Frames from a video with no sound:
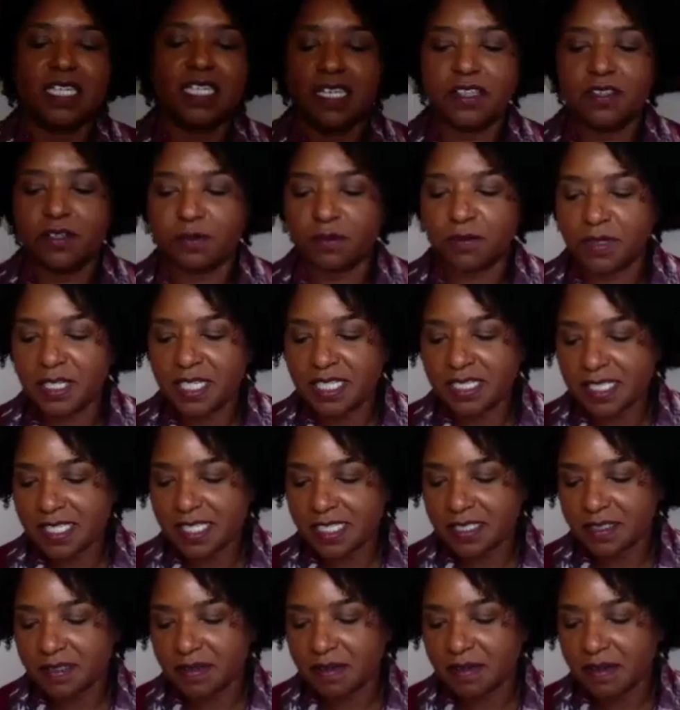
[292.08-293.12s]
And the
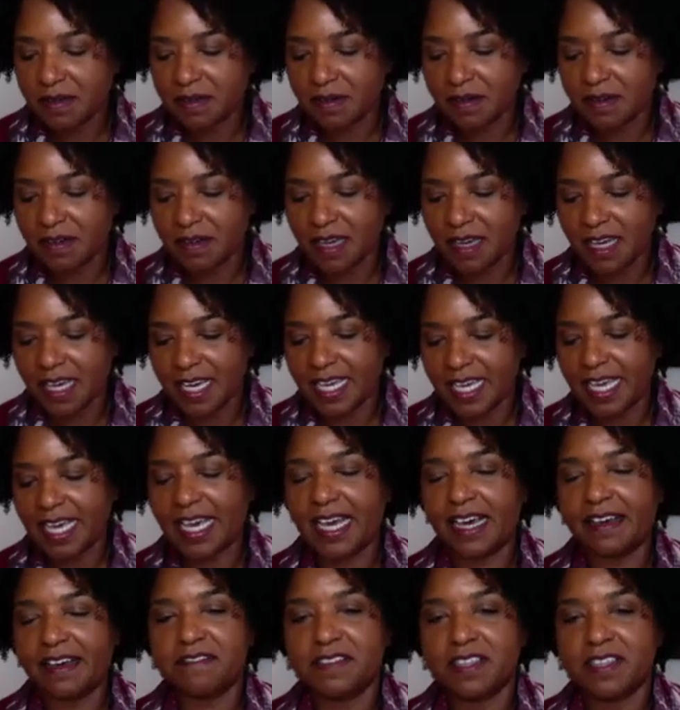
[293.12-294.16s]
reason I
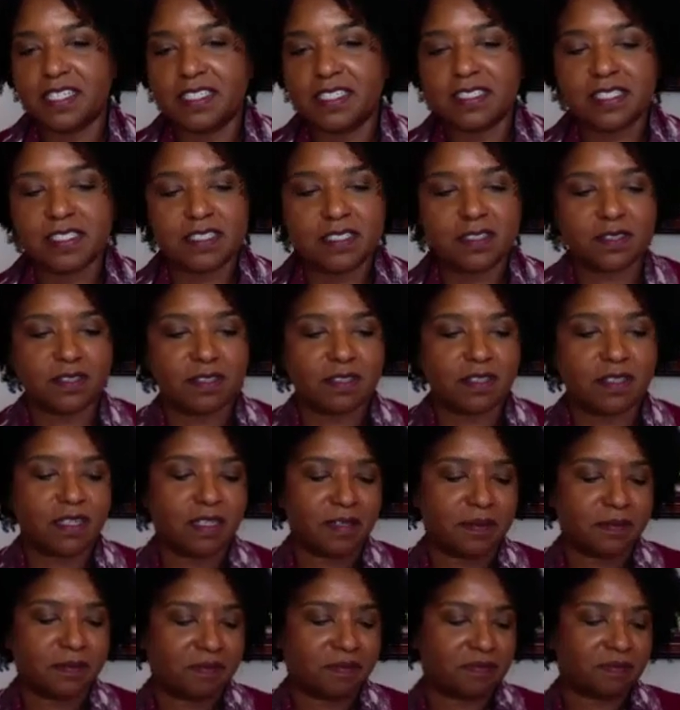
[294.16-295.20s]
have this is,
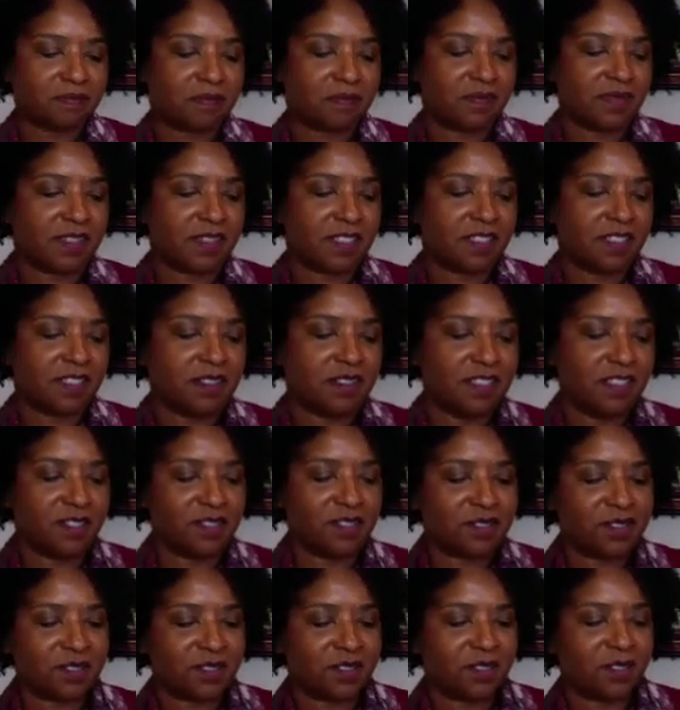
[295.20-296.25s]

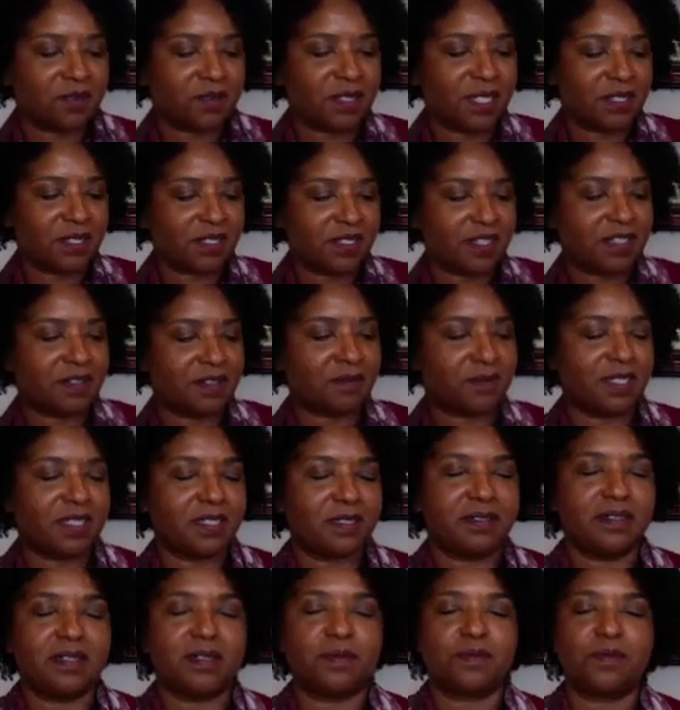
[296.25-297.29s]
years ago, I
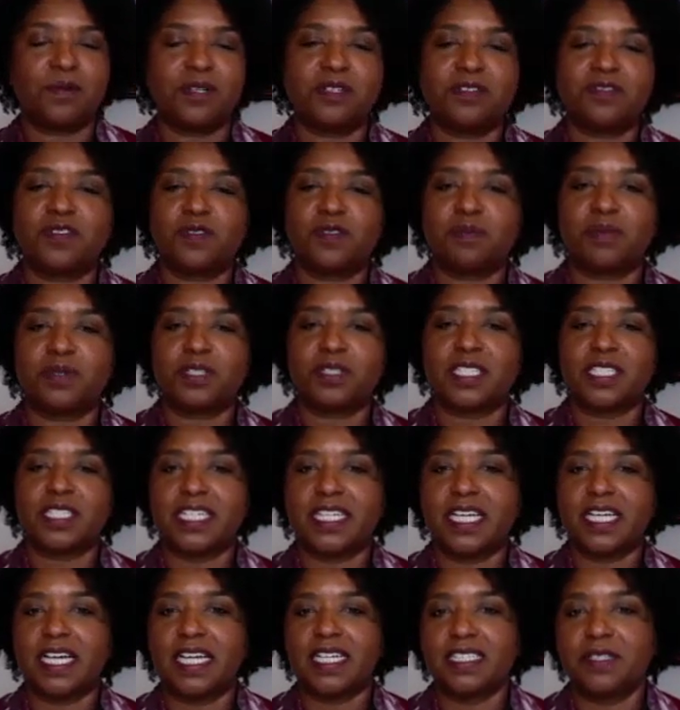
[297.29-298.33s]
read a wonderful book, and I
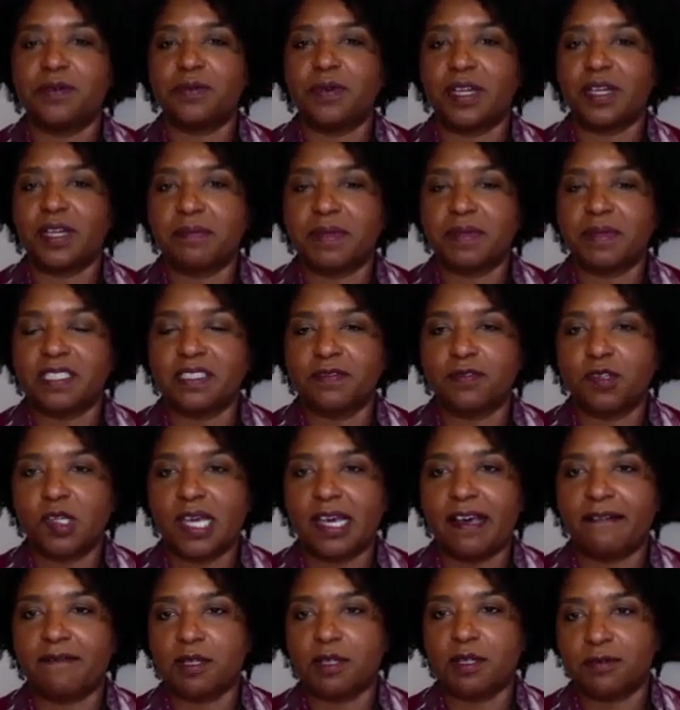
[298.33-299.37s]
highly recommend it if you
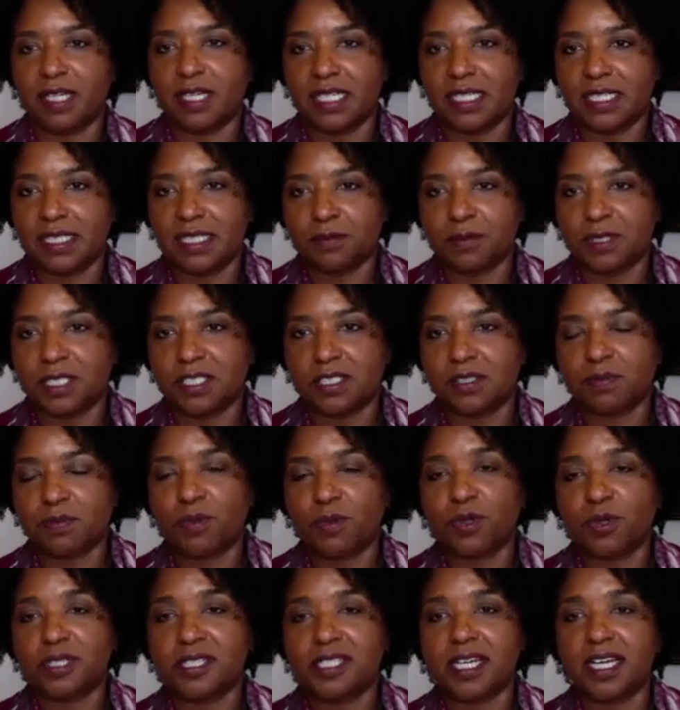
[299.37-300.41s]
haven't read it, which is
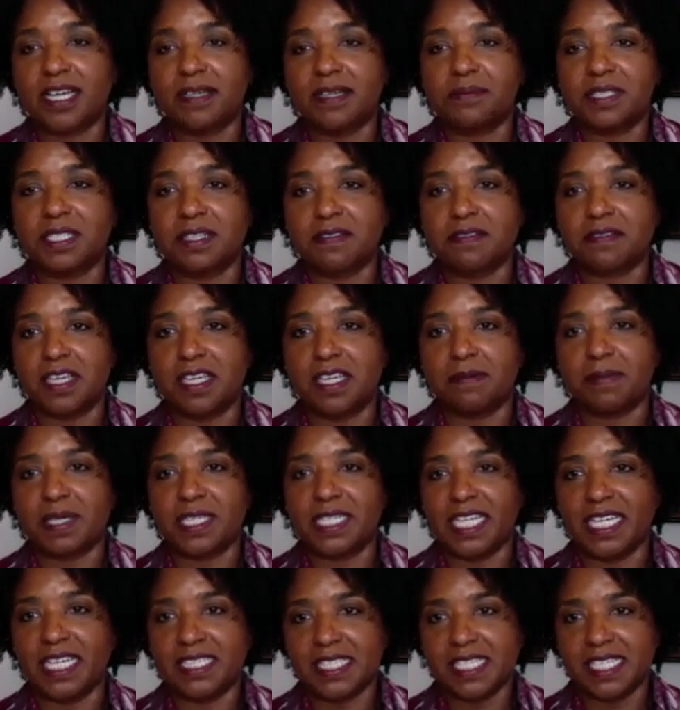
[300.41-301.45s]
More Time to Think by
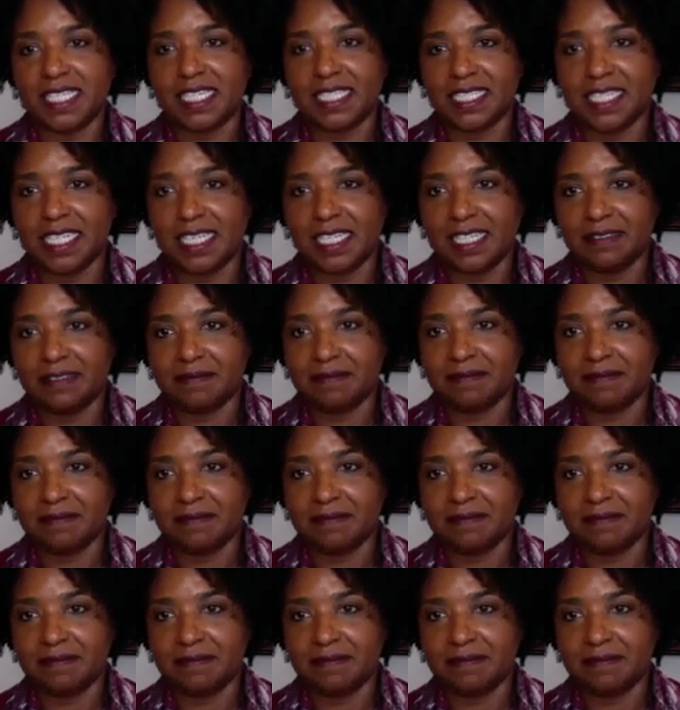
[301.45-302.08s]
Nancy Klein.